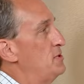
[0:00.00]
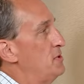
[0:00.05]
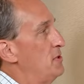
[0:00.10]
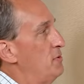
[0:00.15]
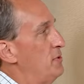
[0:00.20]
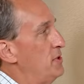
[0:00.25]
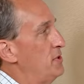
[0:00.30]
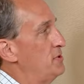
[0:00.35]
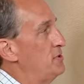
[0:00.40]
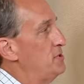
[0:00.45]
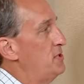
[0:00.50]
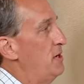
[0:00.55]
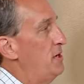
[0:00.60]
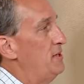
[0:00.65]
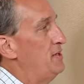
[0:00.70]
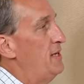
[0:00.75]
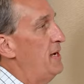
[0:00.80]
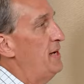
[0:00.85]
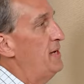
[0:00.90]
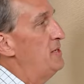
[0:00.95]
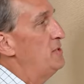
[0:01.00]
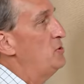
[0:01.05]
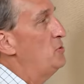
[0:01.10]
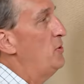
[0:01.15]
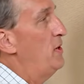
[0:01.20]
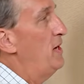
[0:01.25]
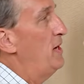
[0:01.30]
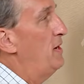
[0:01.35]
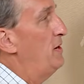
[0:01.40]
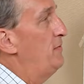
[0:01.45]
So we're going to start that at
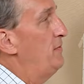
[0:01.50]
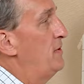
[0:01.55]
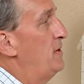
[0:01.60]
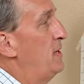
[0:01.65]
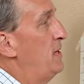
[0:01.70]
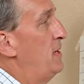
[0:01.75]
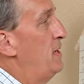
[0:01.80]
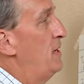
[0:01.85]
12.